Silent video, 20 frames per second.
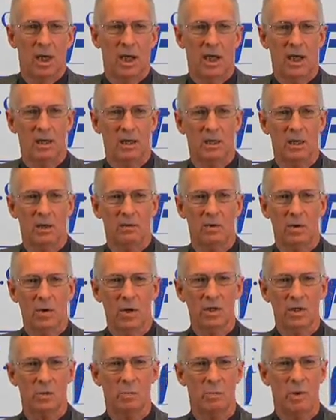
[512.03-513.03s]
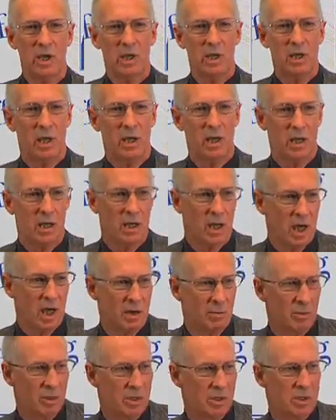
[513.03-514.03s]
And of course, being an
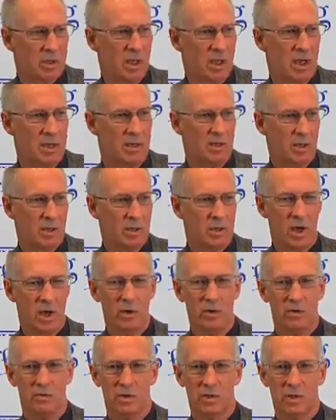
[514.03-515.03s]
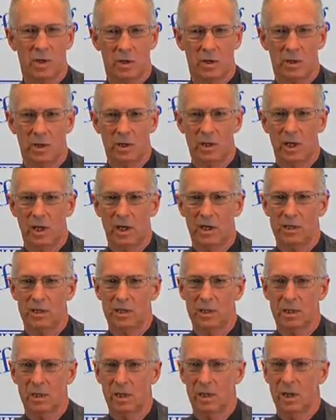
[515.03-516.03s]
economist, I took note of certain
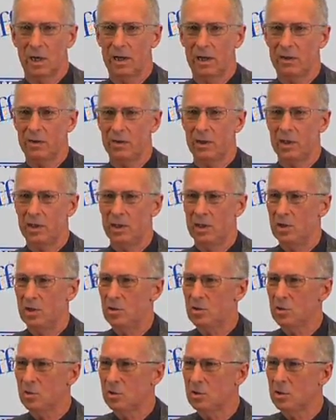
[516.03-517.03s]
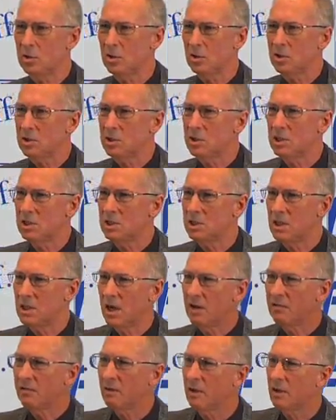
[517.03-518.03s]
things other than the usual touristy
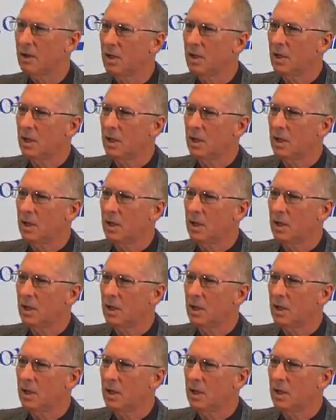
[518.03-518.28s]
stuff.